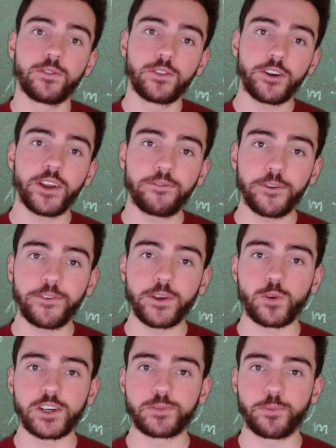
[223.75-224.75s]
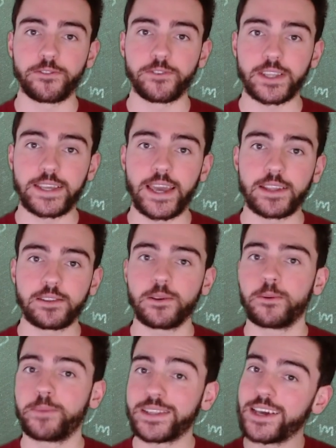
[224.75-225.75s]
Not everything works perfectly yet,
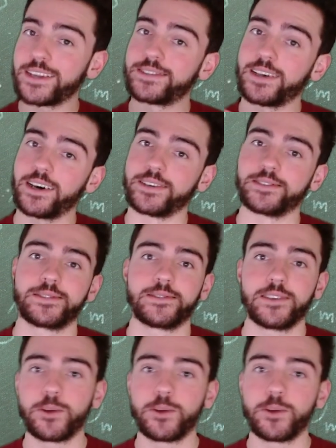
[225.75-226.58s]
but that is science,